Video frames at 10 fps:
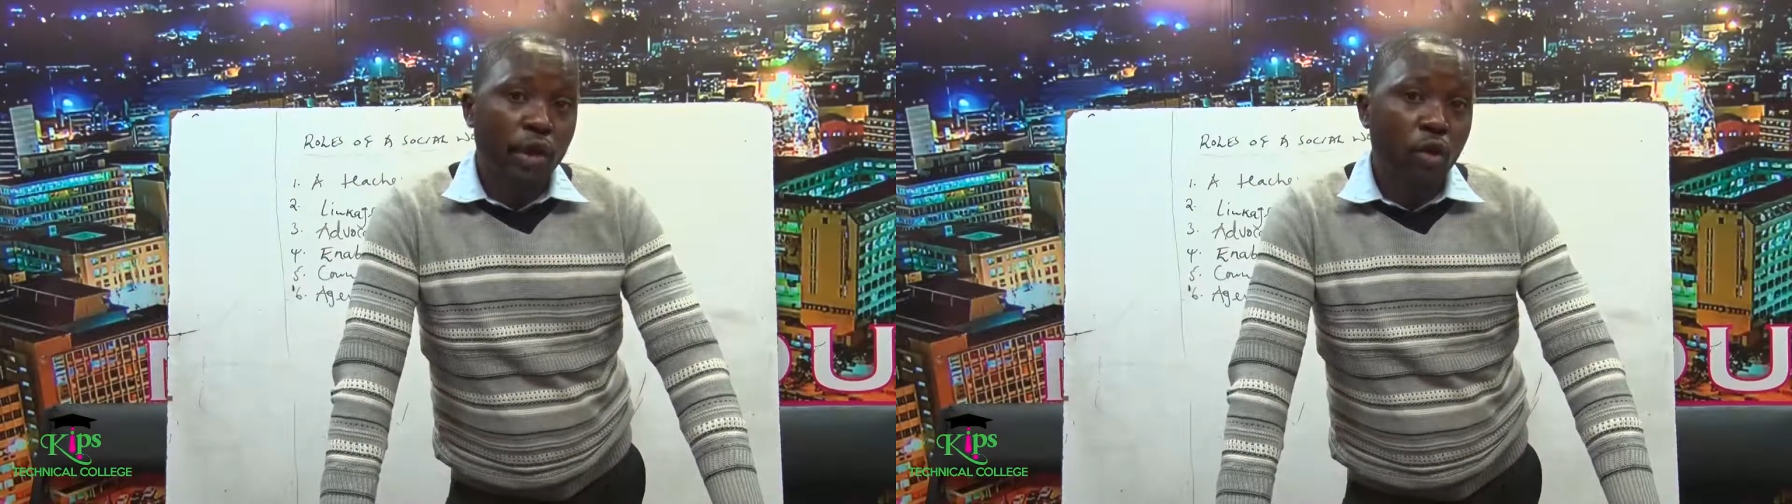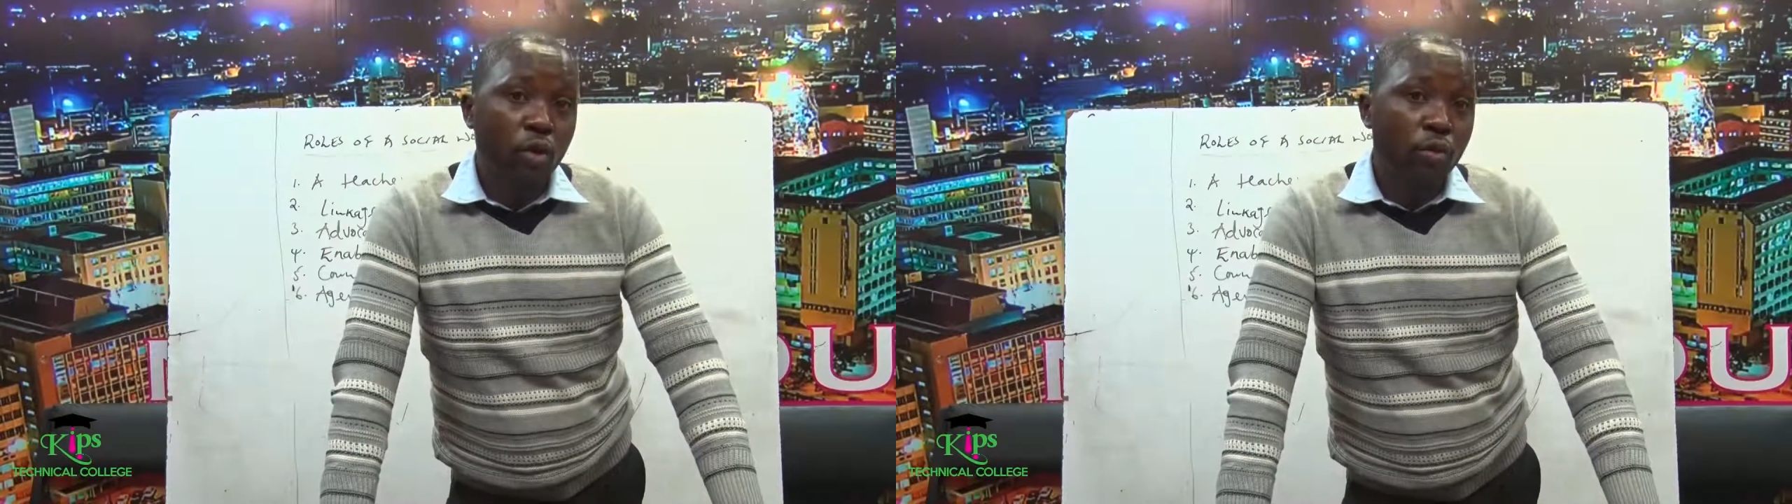
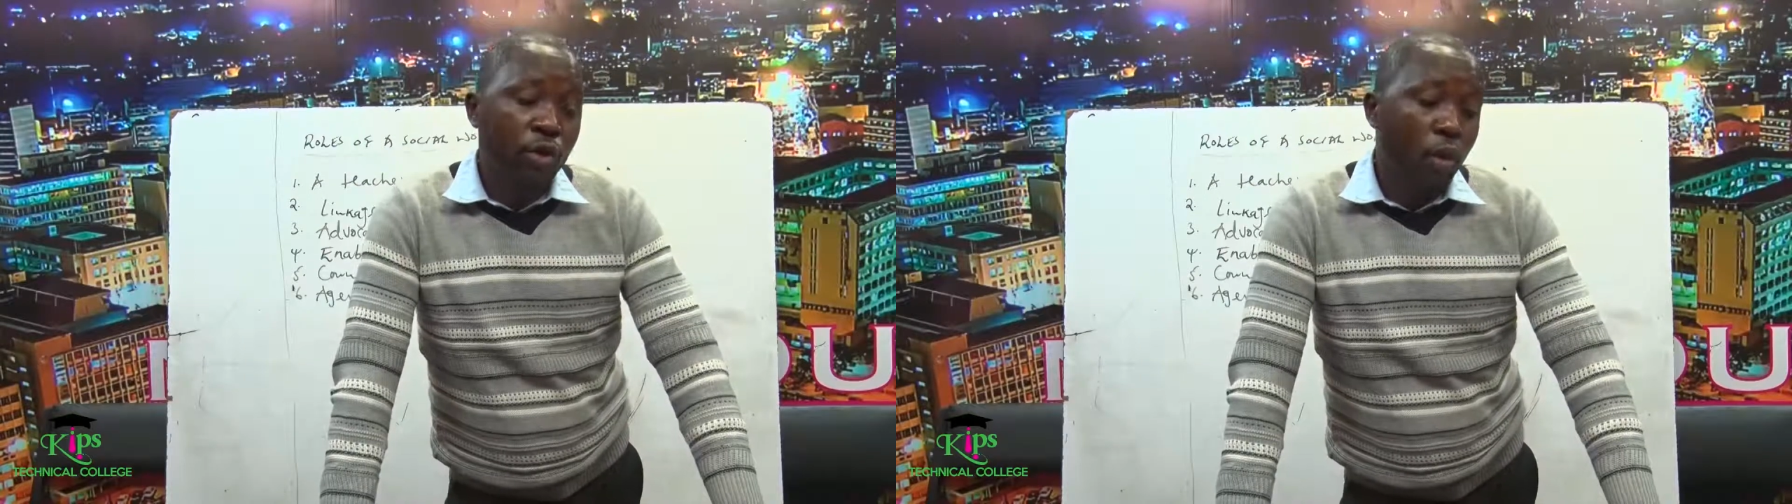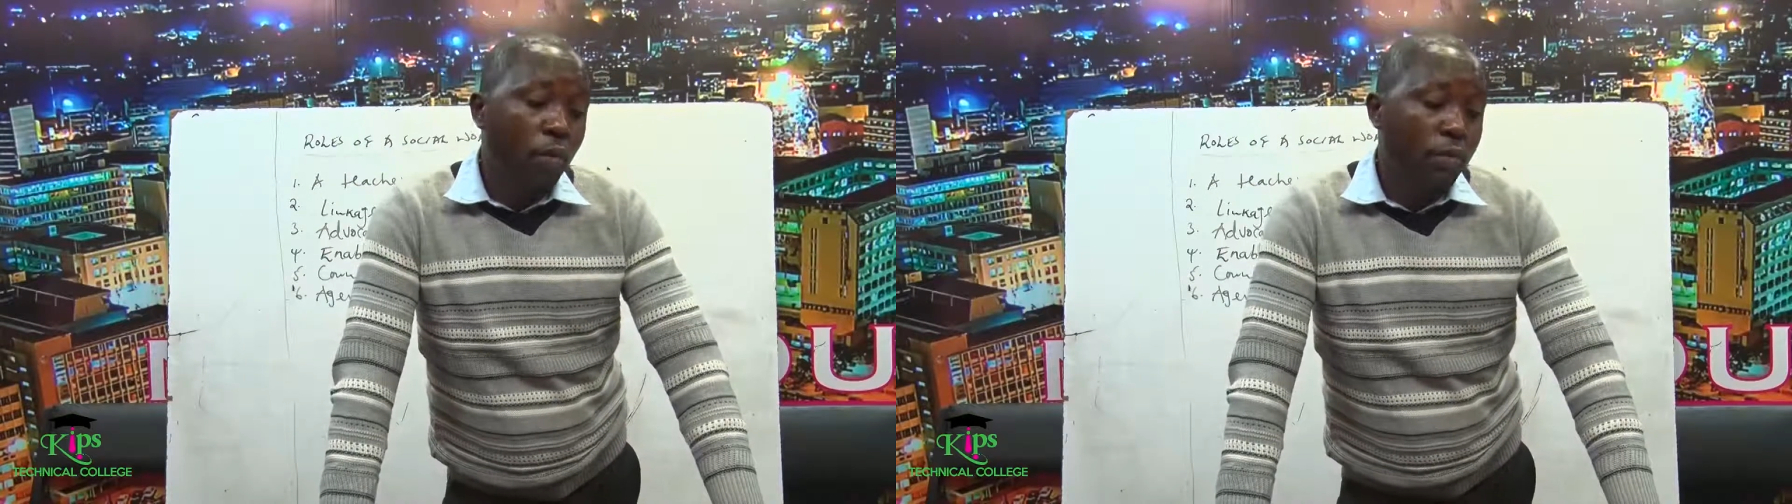norms
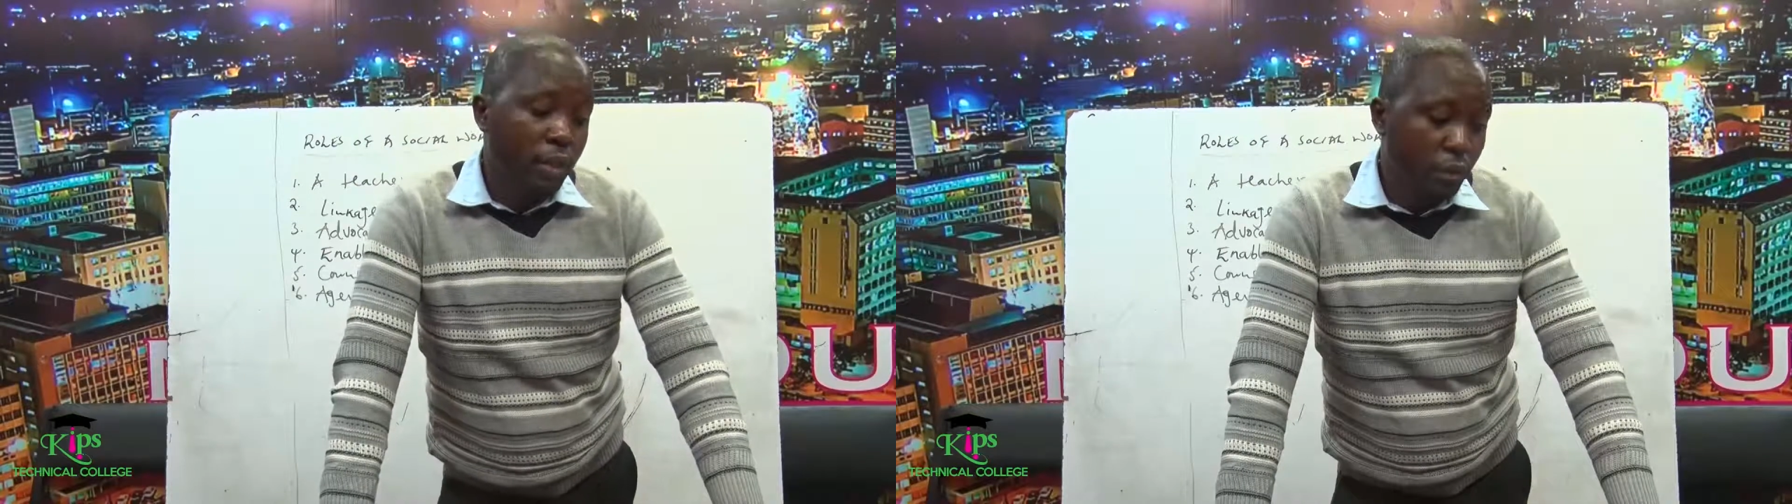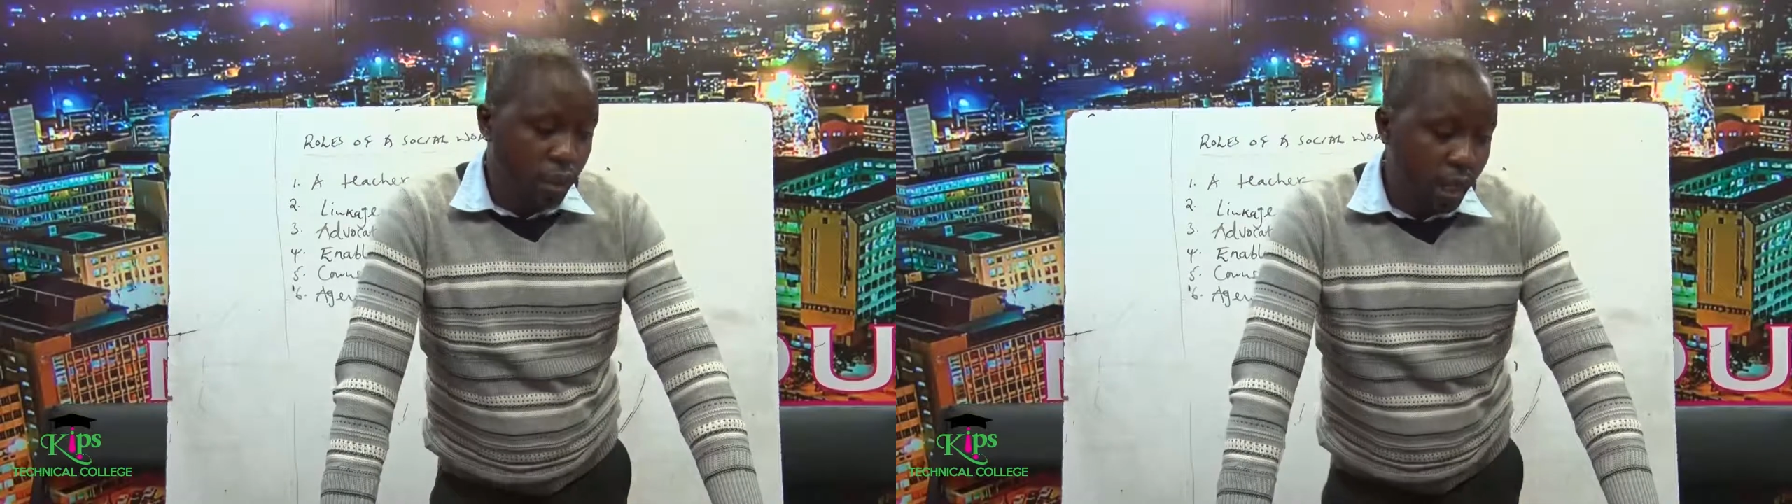of the
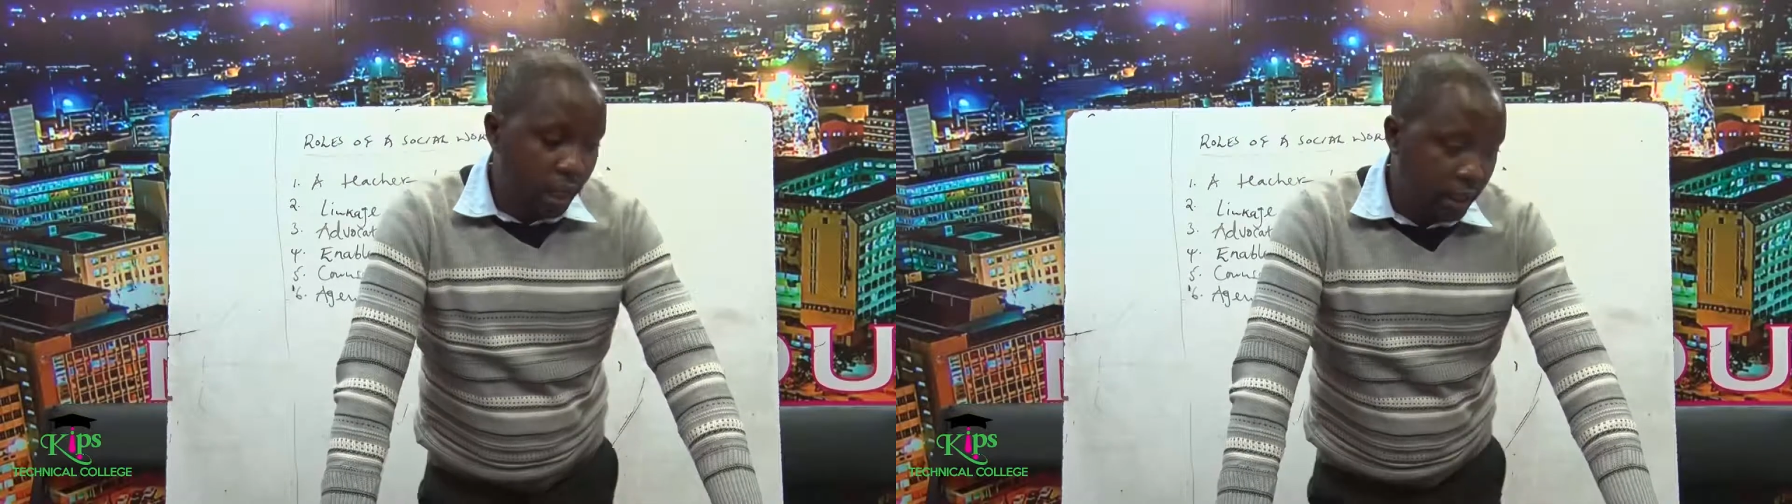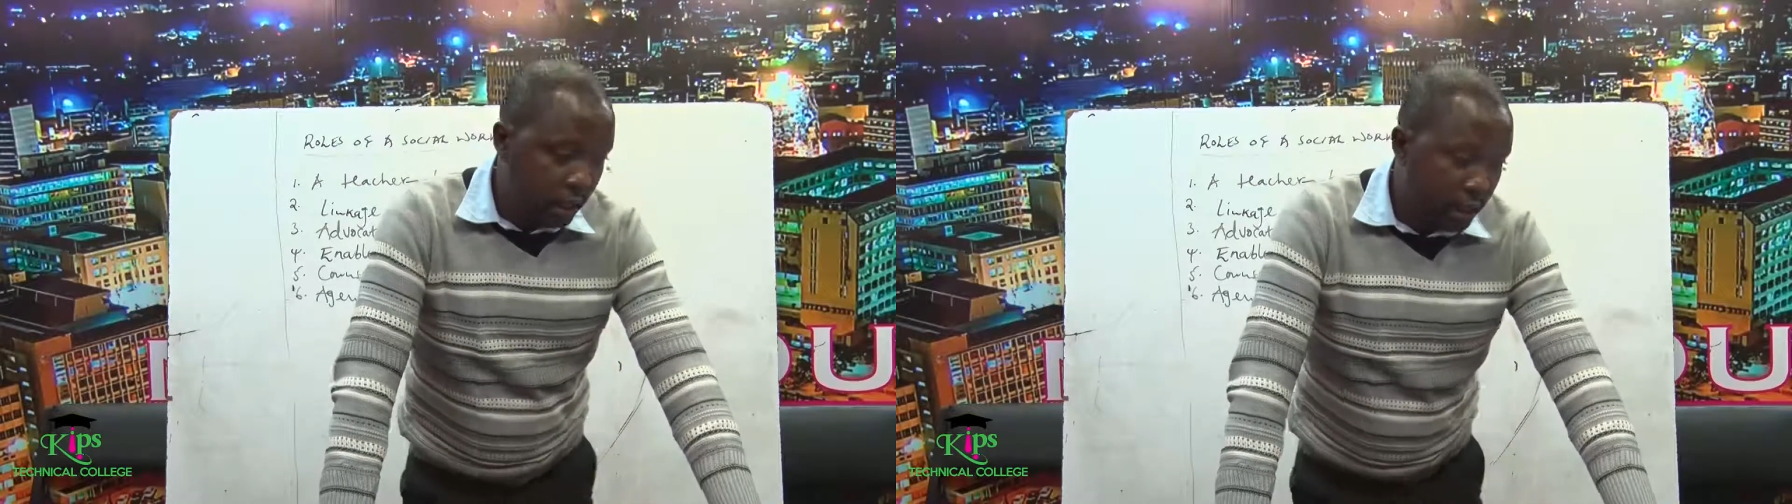
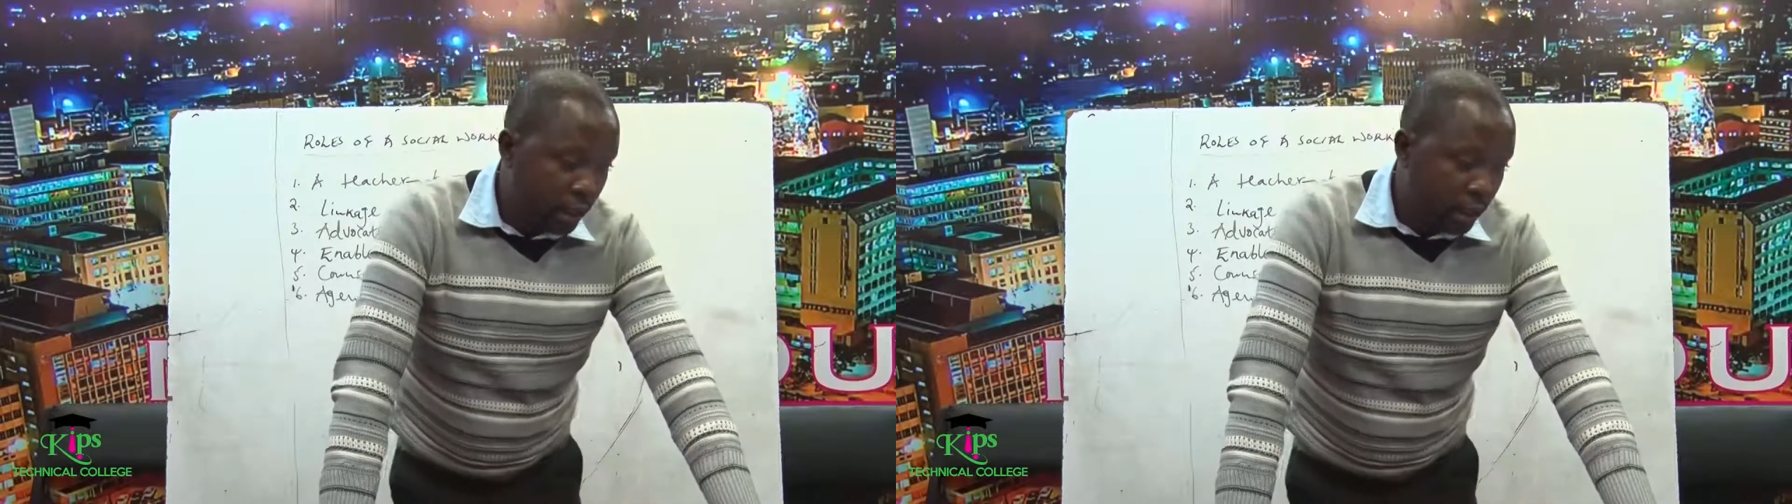society.